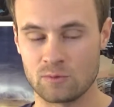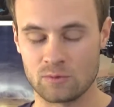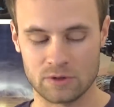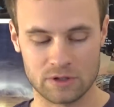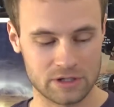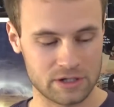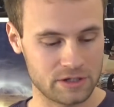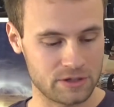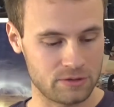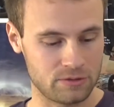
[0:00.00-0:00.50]

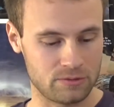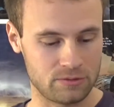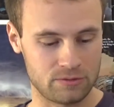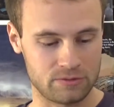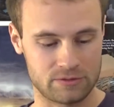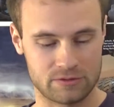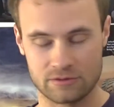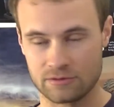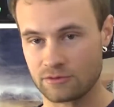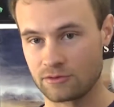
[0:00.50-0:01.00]
going to
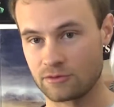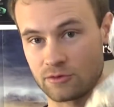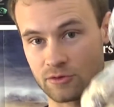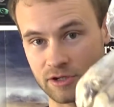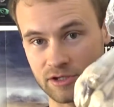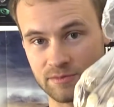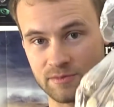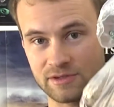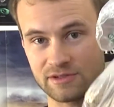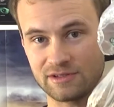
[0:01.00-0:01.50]
use
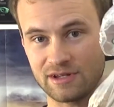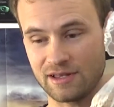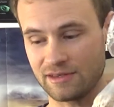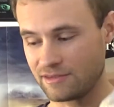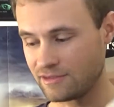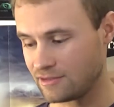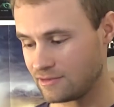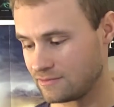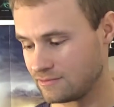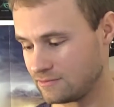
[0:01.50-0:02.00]
Christmas
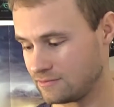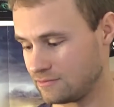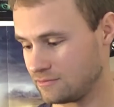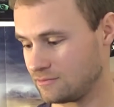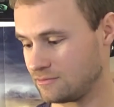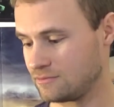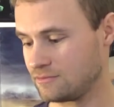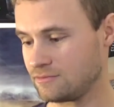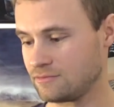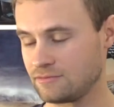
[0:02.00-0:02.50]
nuts
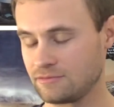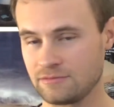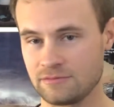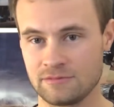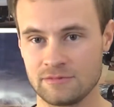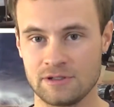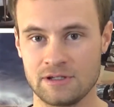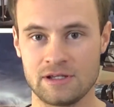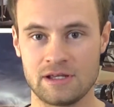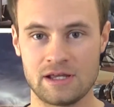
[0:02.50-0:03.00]

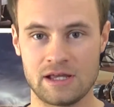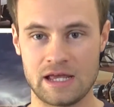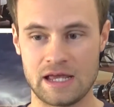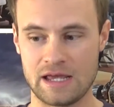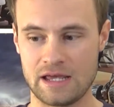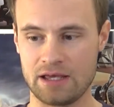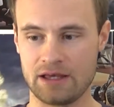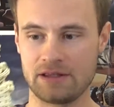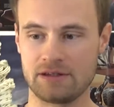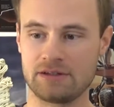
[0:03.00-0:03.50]

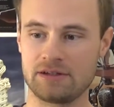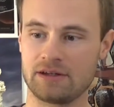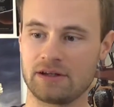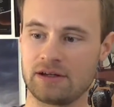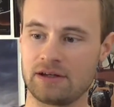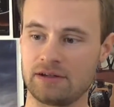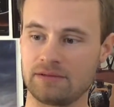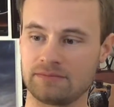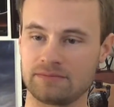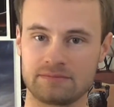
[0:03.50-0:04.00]
and
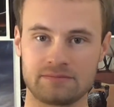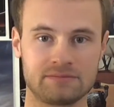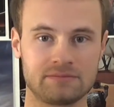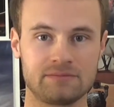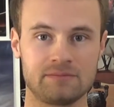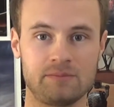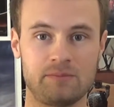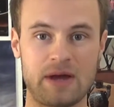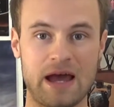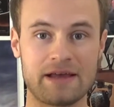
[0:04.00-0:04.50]

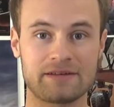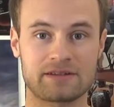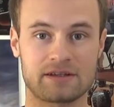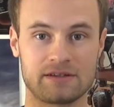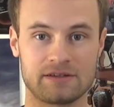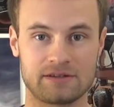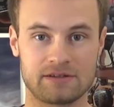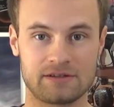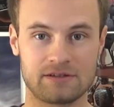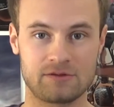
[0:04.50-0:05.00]

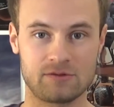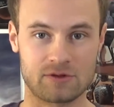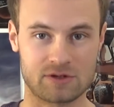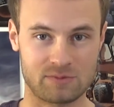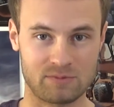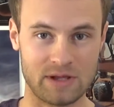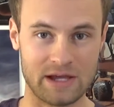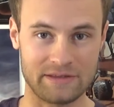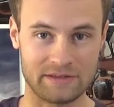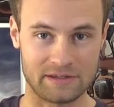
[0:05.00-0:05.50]
baskets to
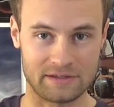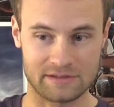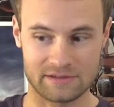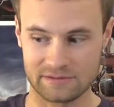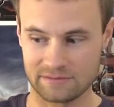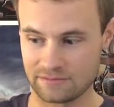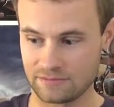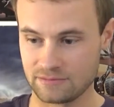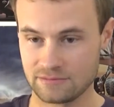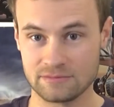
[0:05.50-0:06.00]
explain this.
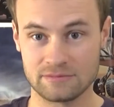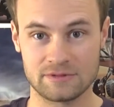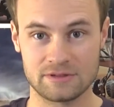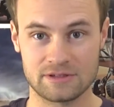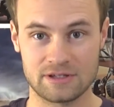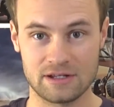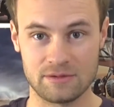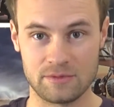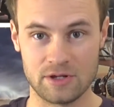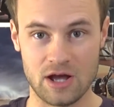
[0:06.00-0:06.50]
It's
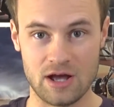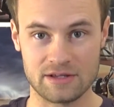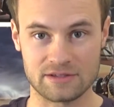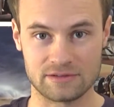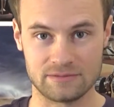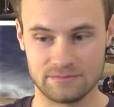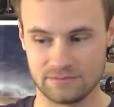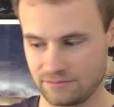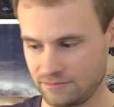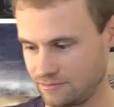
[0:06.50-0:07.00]
going to be
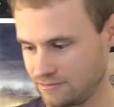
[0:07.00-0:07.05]
awesome.